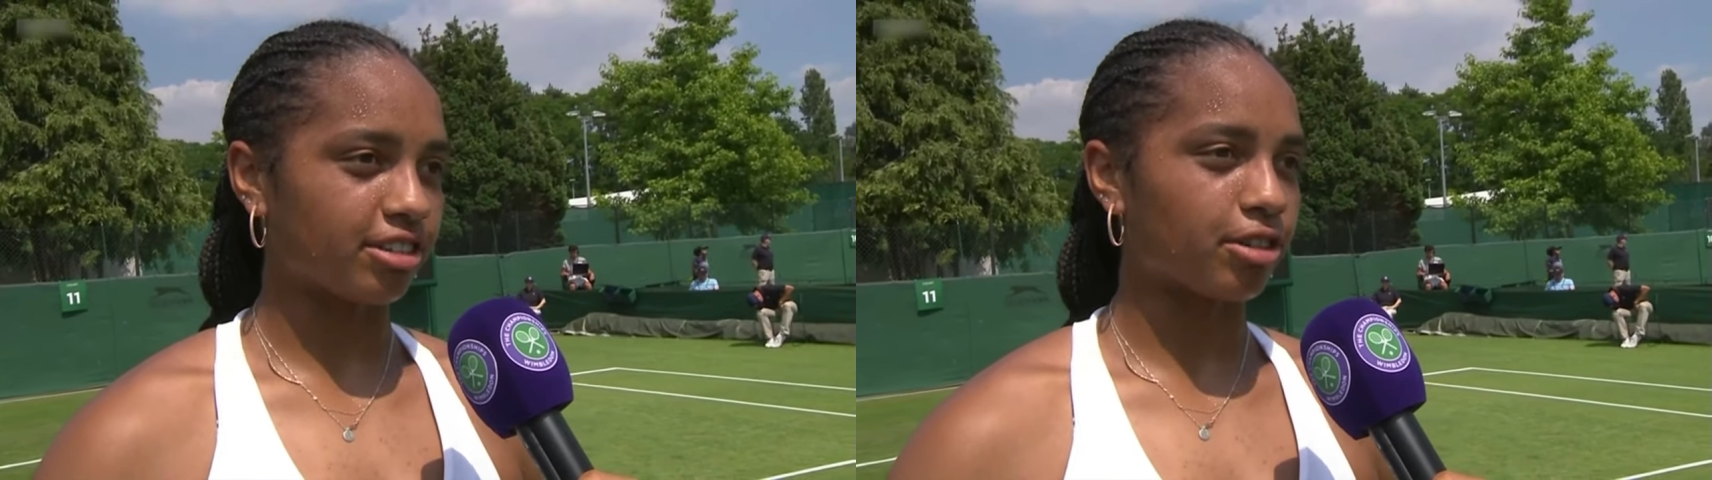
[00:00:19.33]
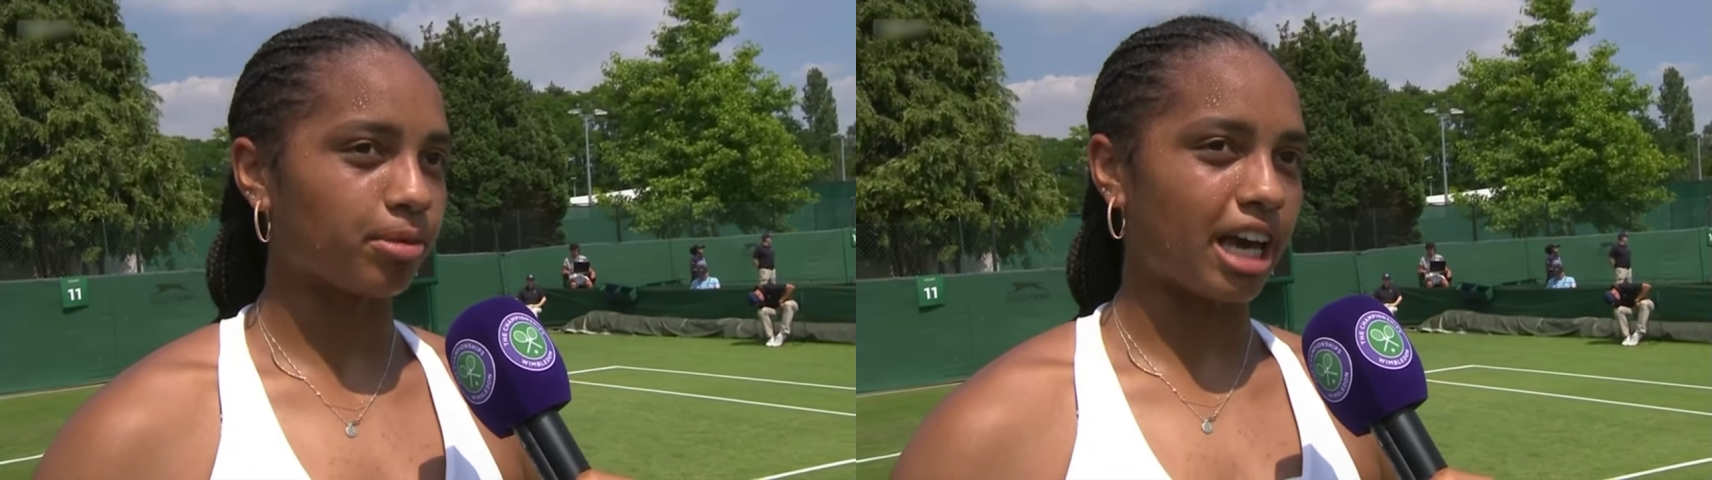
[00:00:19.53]

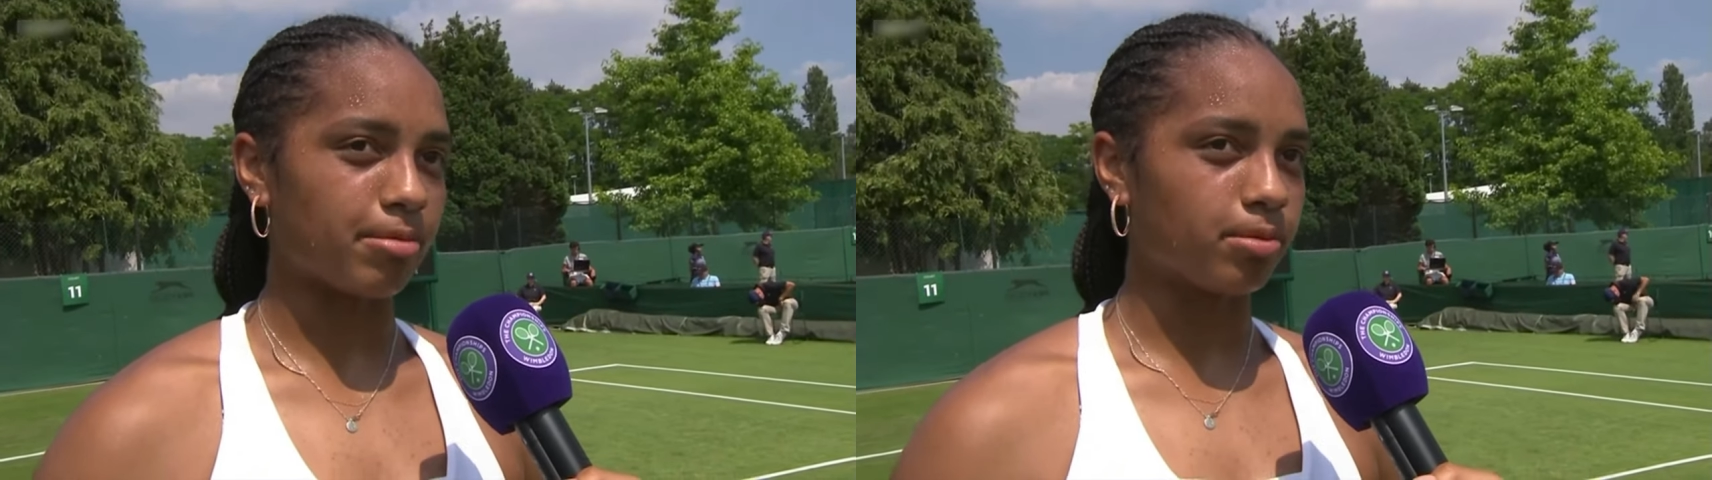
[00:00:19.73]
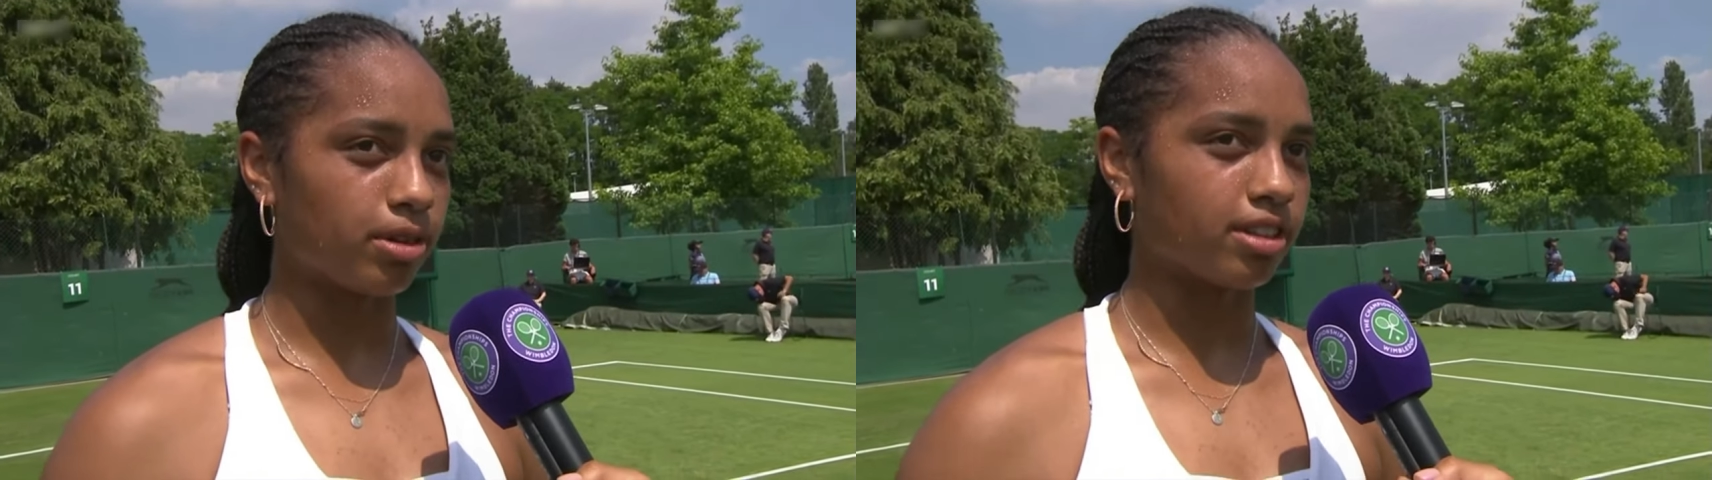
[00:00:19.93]
I knew I'm
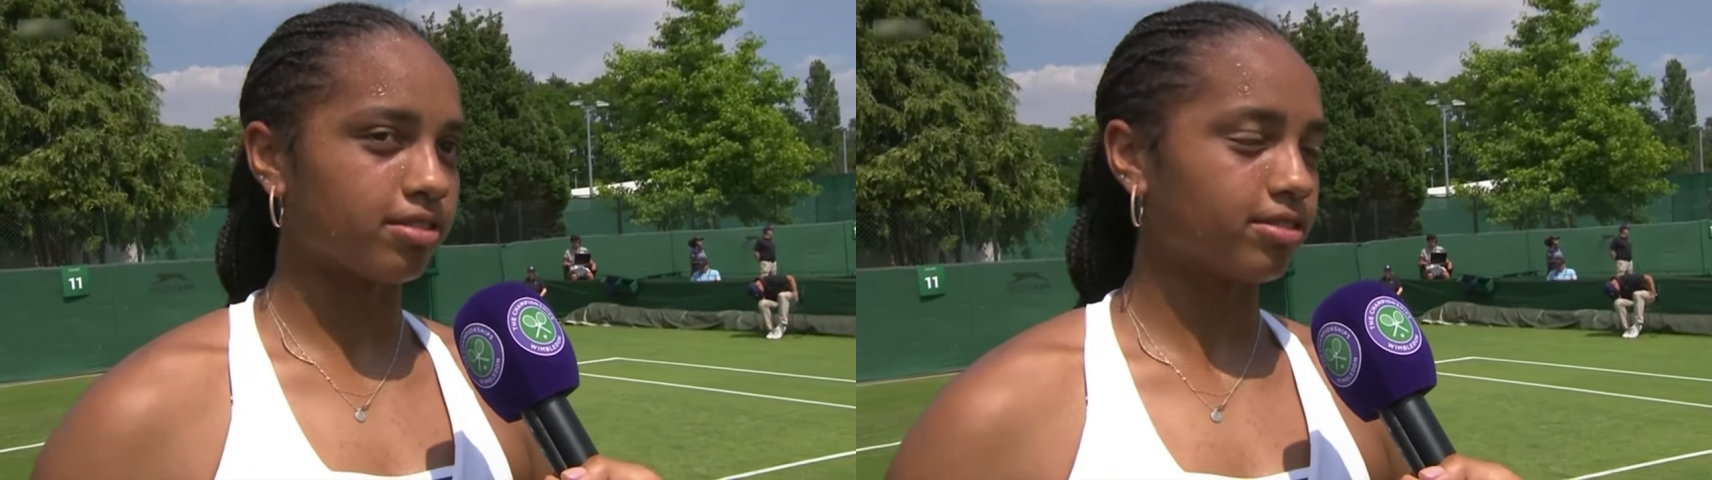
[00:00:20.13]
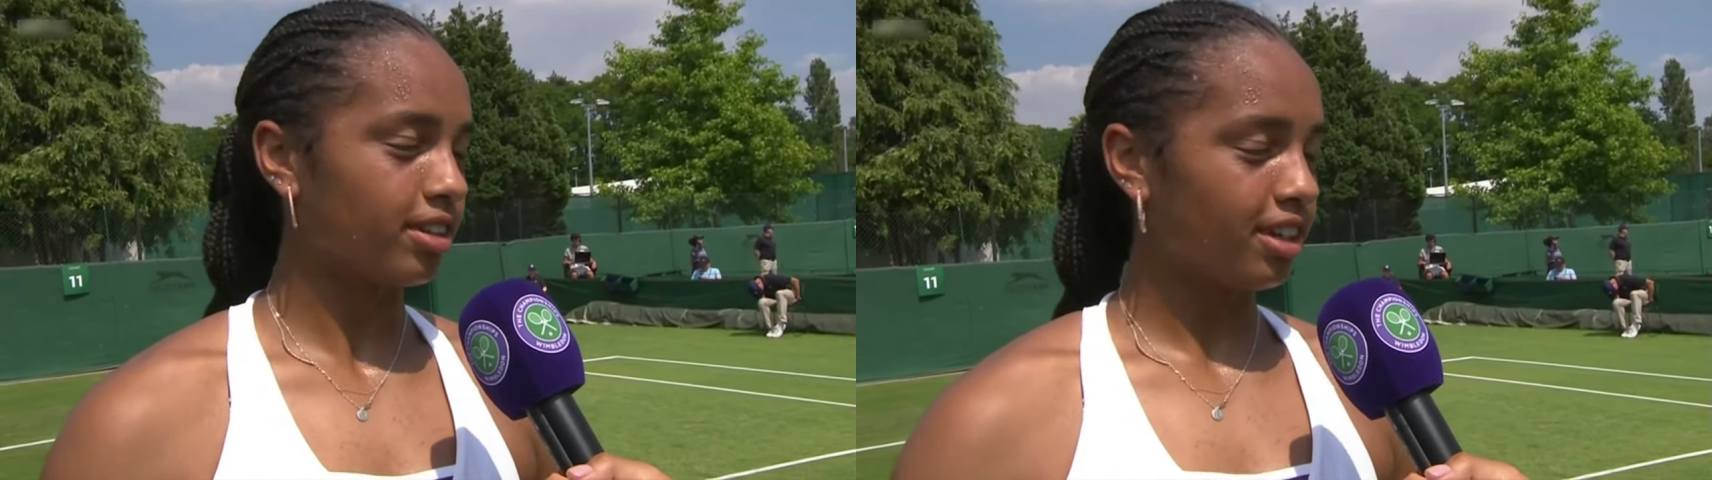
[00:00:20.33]
capable
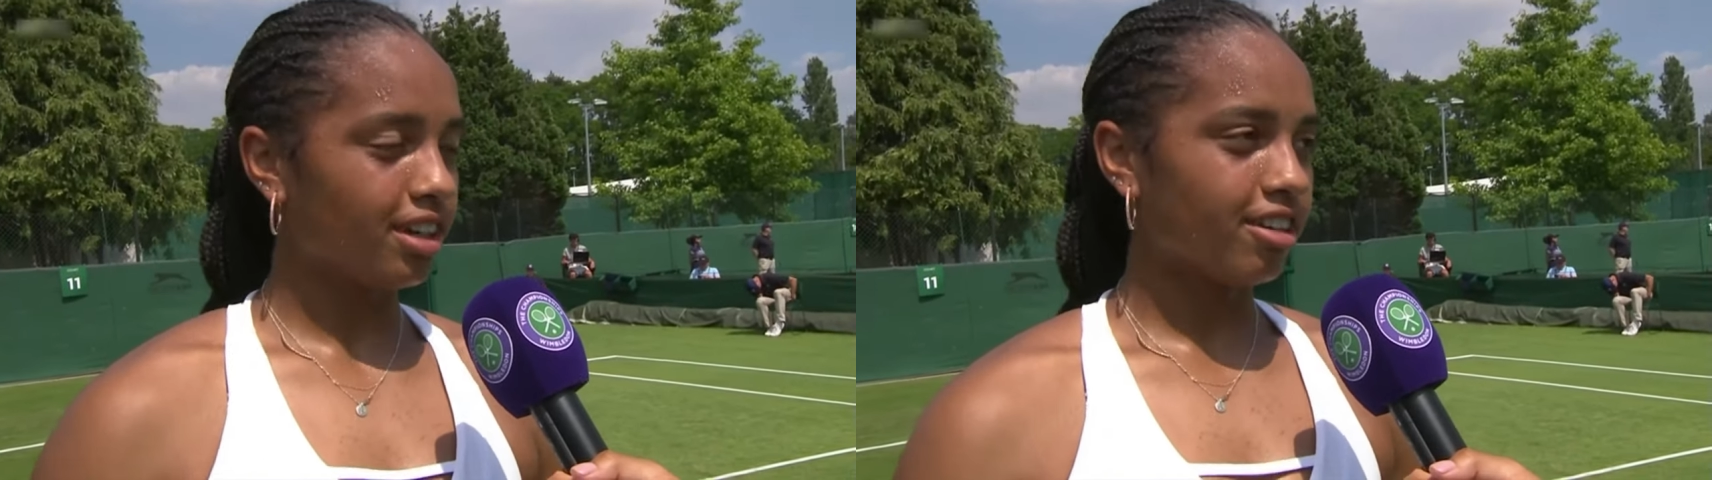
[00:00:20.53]
of